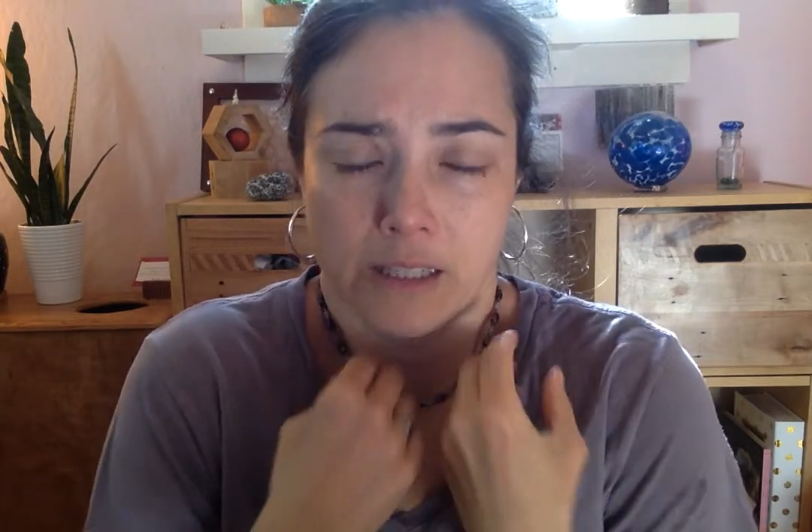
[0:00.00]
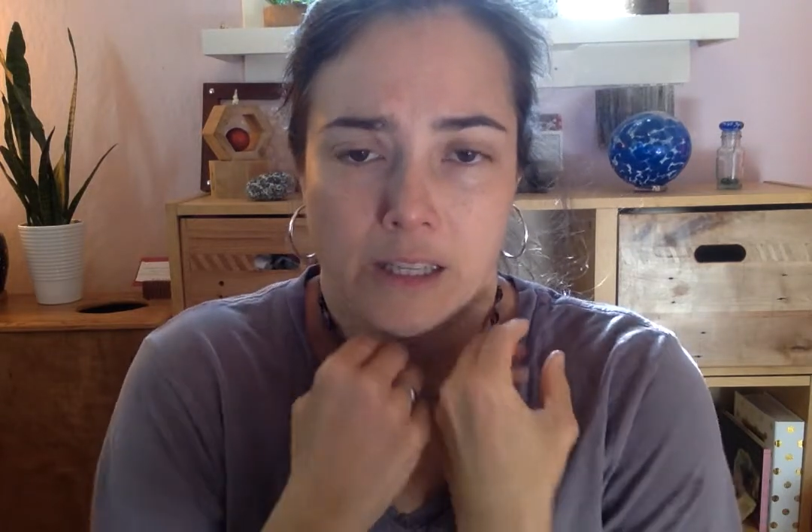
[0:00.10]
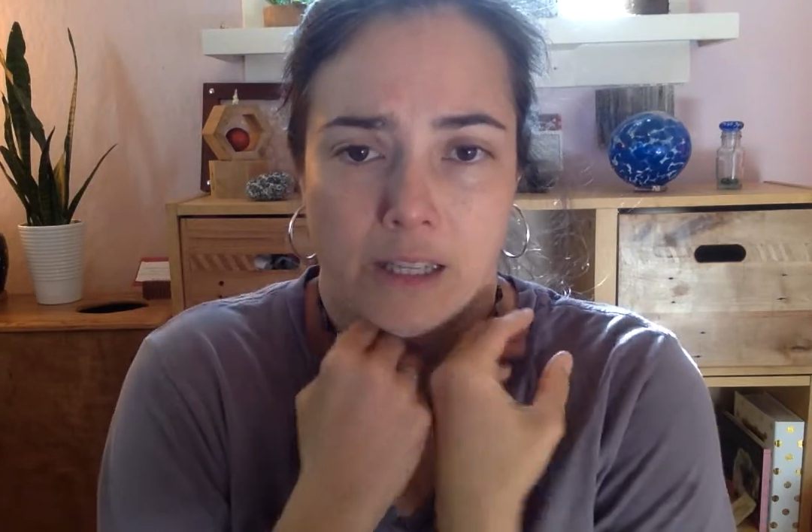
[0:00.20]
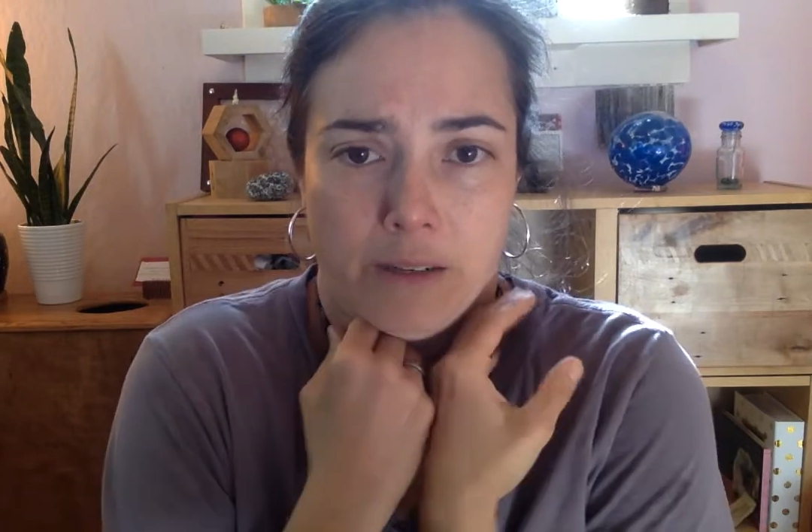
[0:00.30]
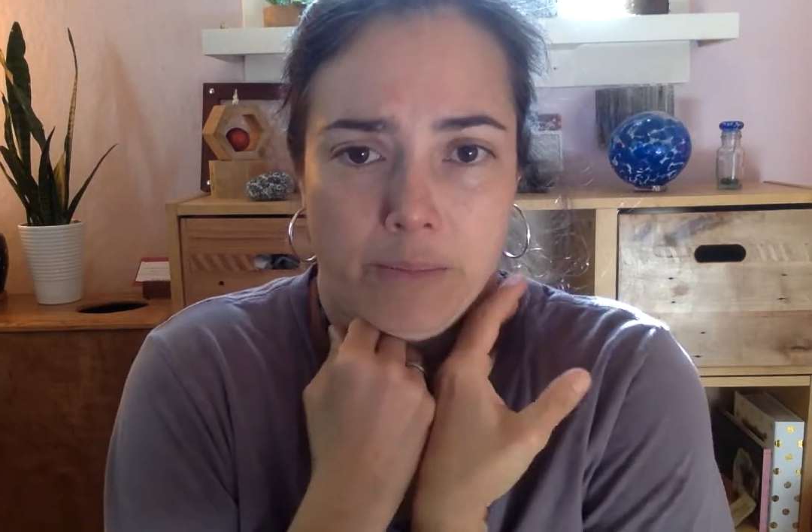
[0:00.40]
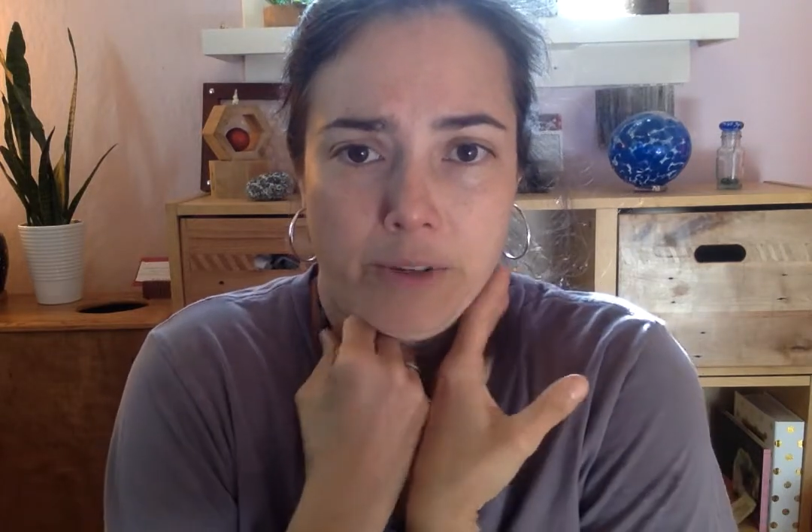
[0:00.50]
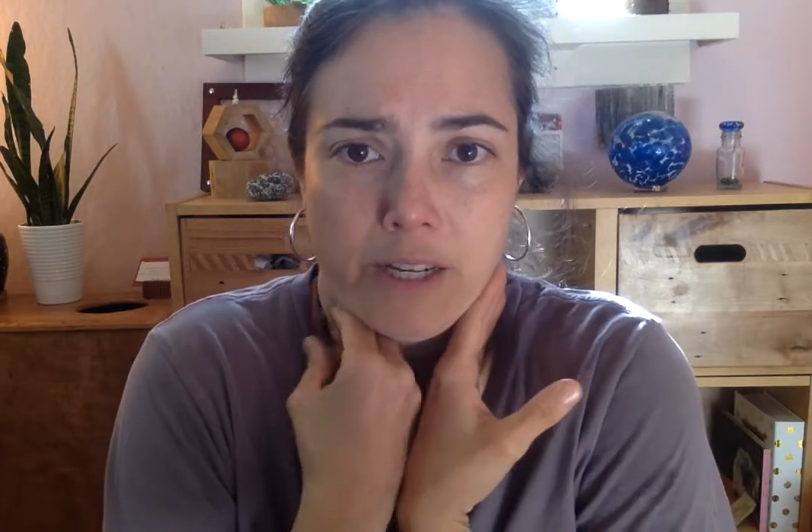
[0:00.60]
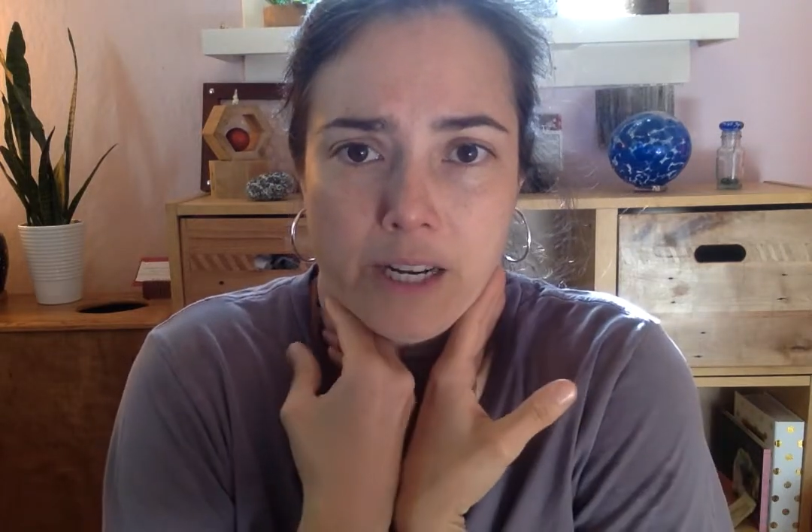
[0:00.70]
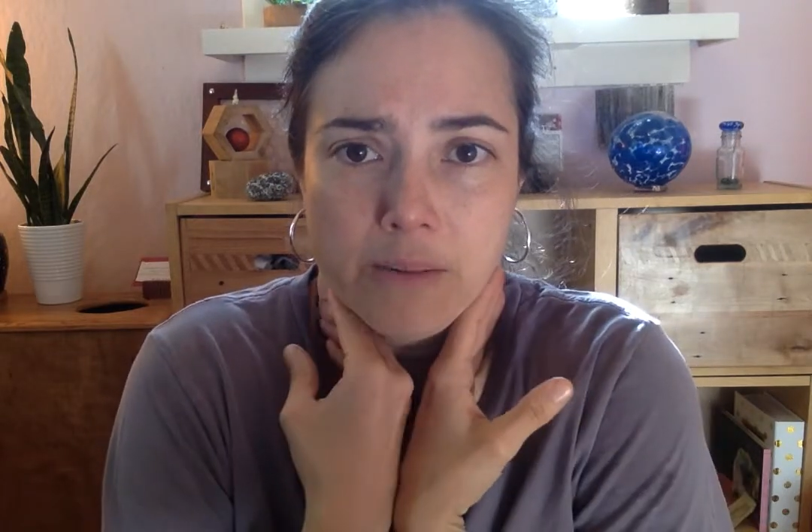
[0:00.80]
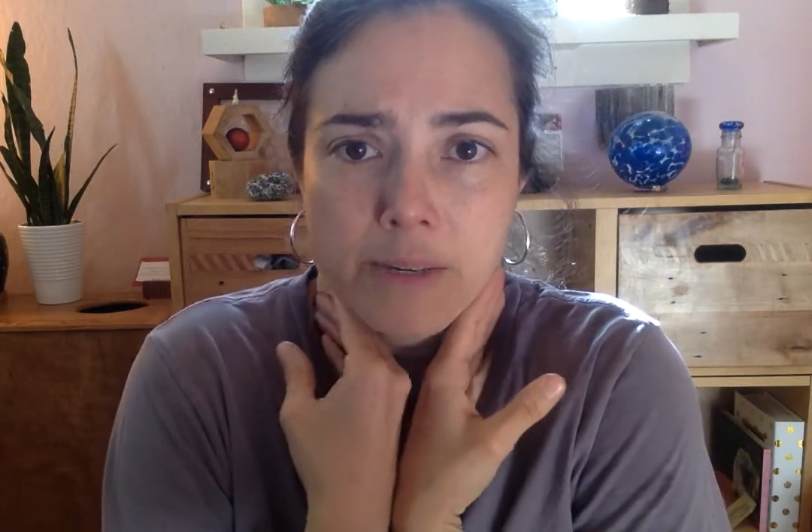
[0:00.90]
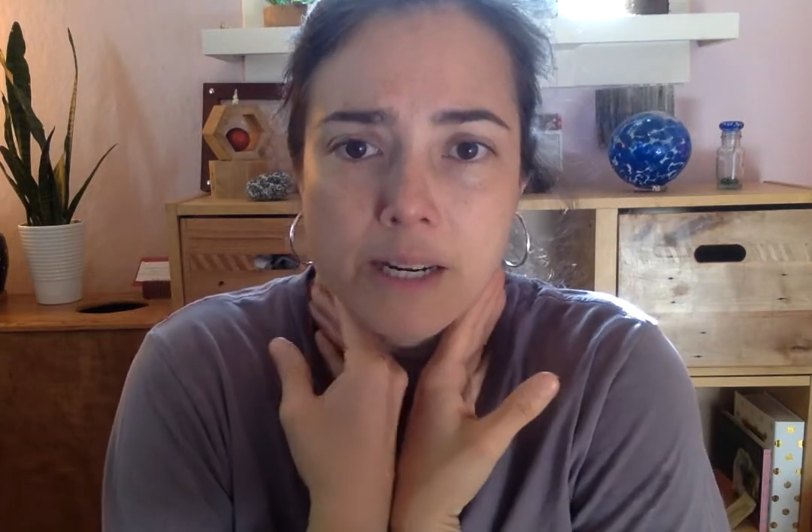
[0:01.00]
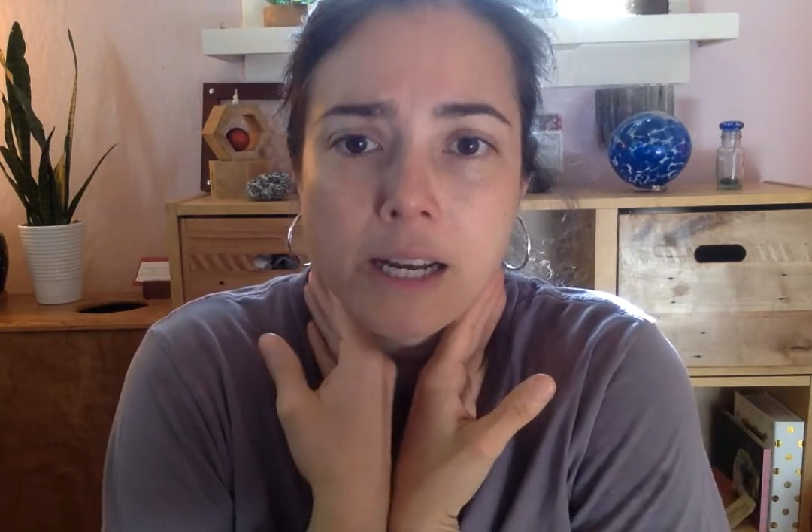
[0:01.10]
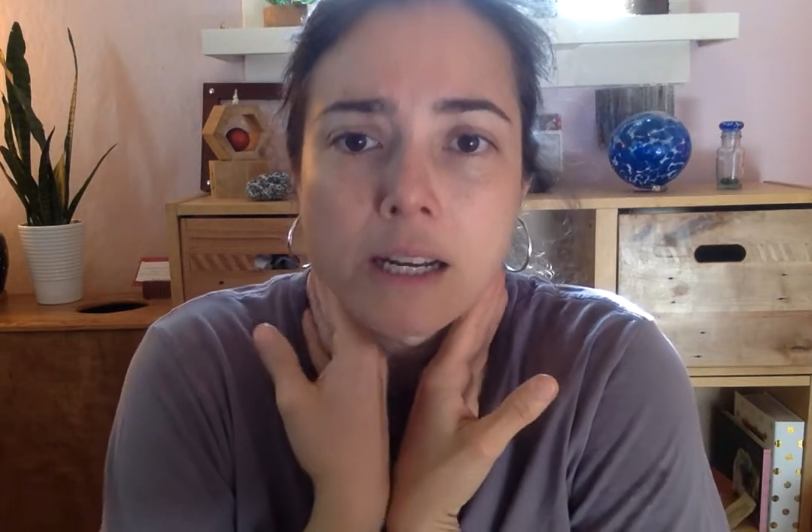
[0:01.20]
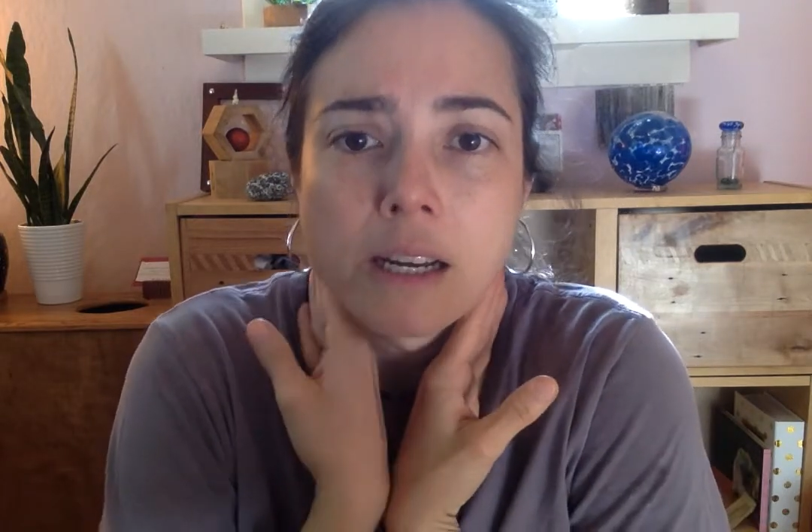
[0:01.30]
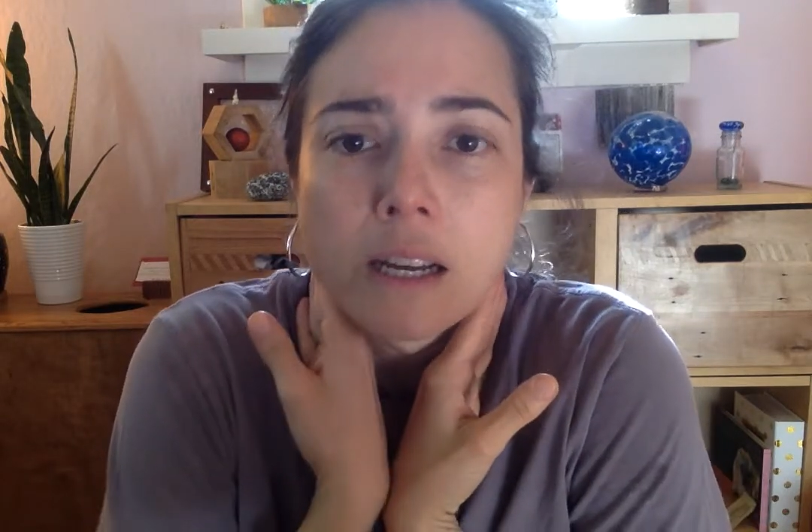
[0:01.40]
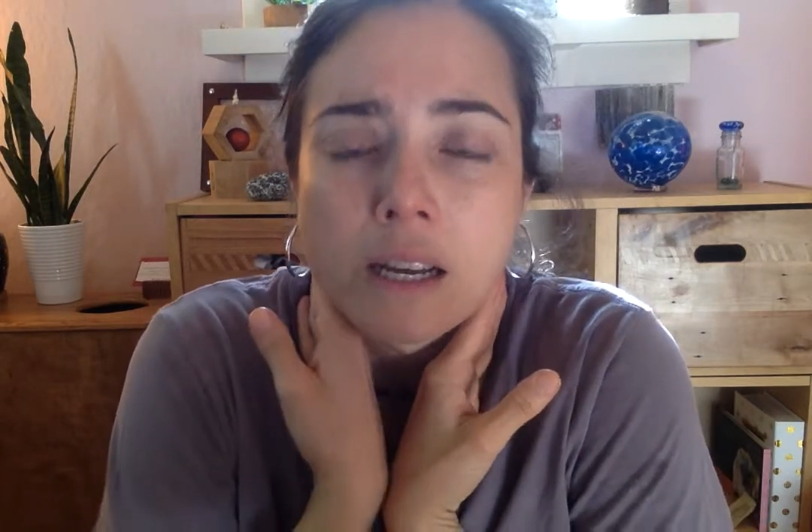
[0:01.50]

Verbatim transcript: like protect my neck.